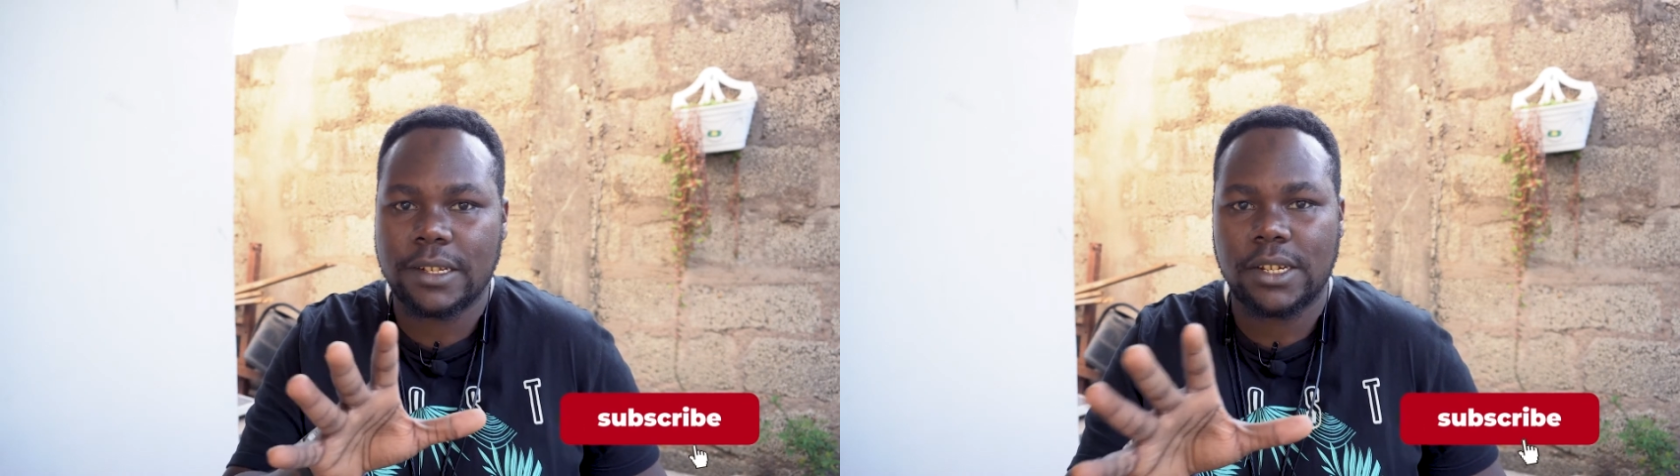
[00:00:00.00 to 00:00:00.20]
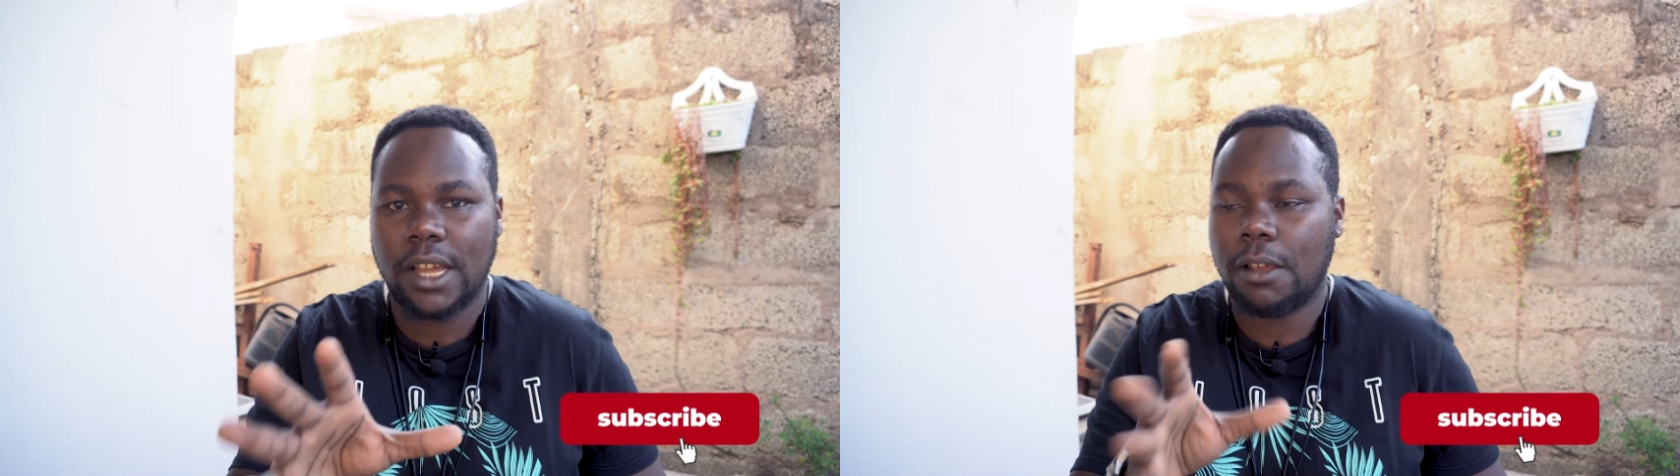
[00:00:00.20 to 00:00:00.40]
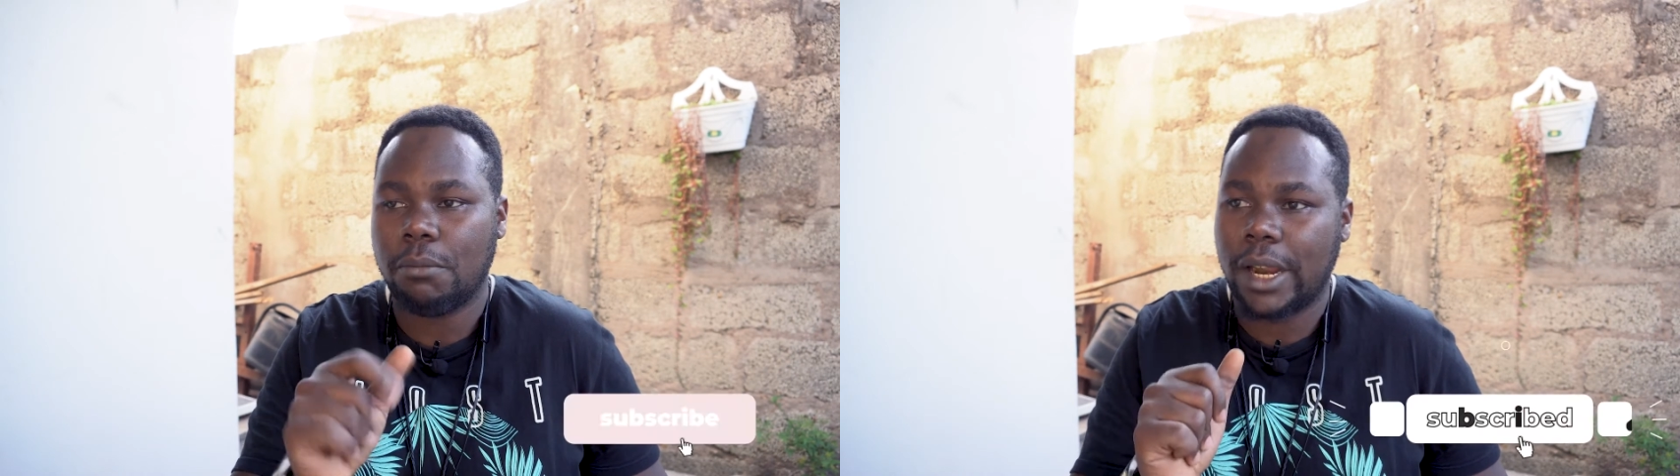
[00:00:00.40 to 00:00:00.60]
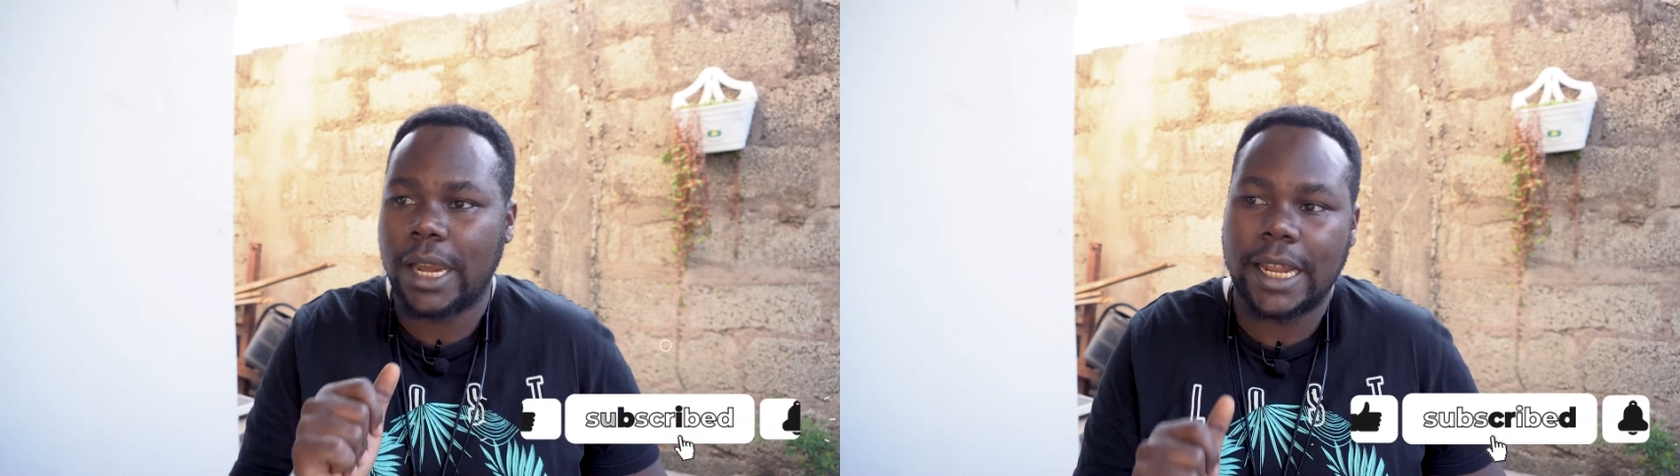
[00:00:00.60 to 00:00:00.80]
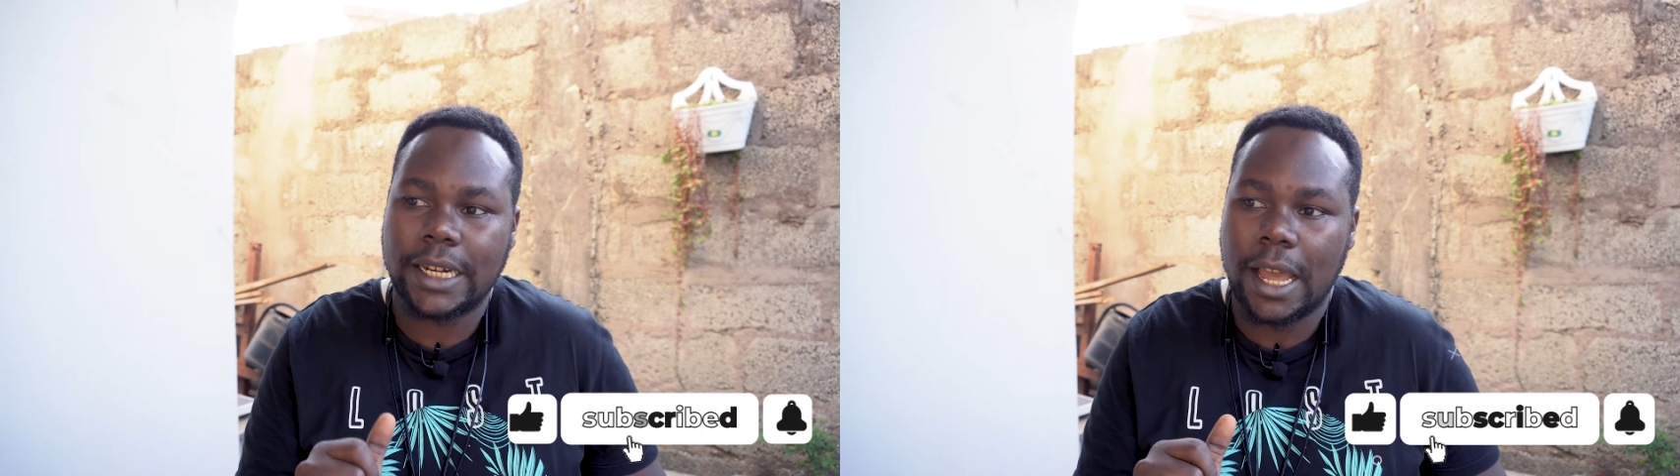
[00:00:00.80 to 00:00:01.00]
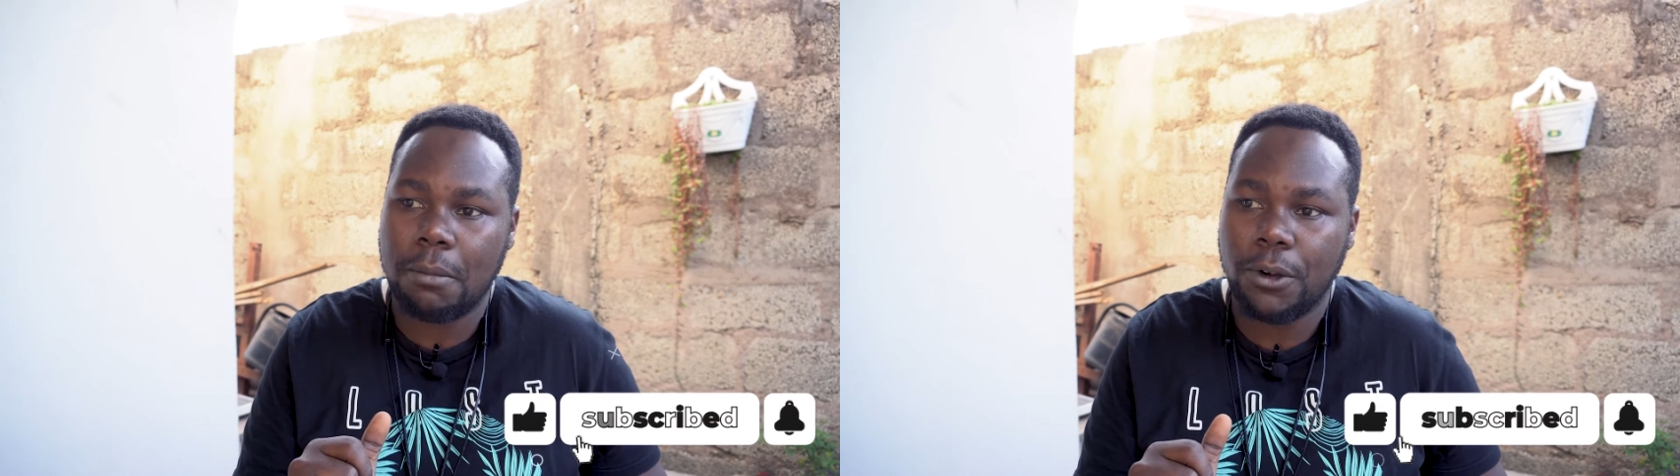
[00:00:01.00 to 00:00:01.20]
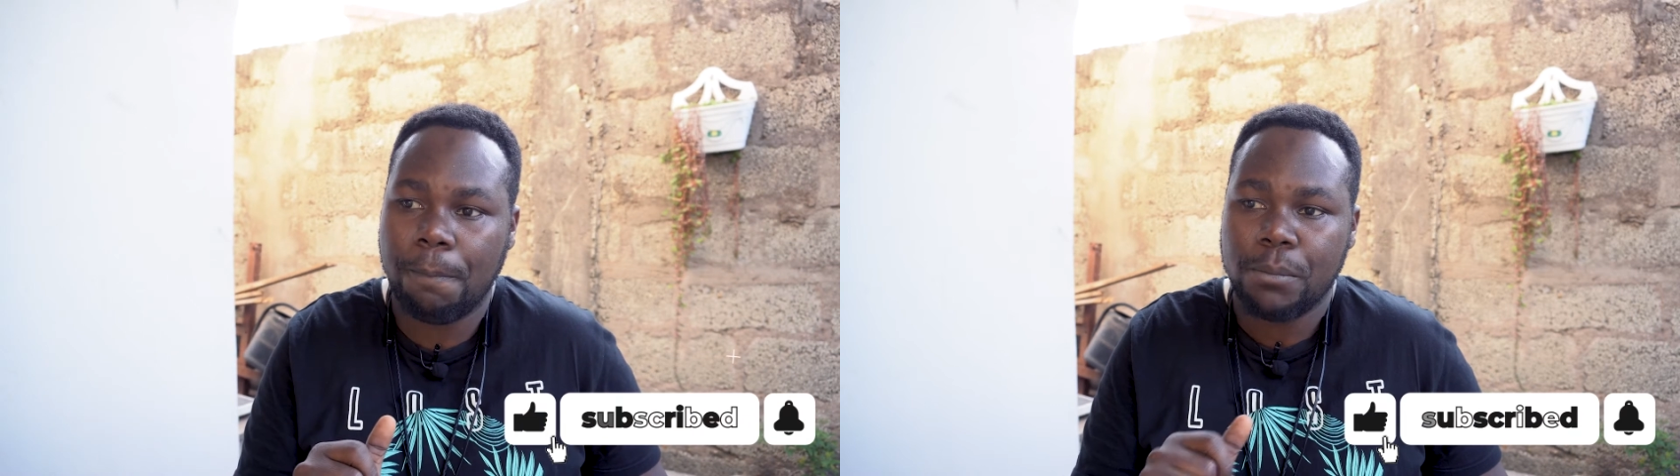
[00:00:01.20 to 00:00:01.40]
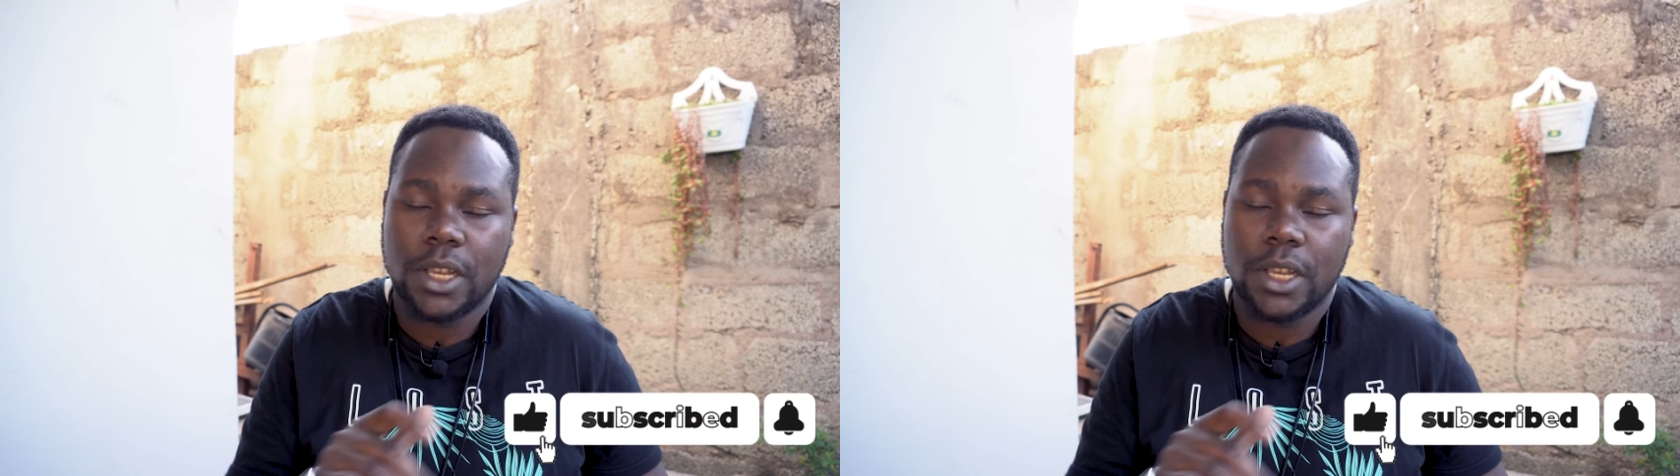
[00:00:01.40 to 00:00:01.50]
shining bright like diamond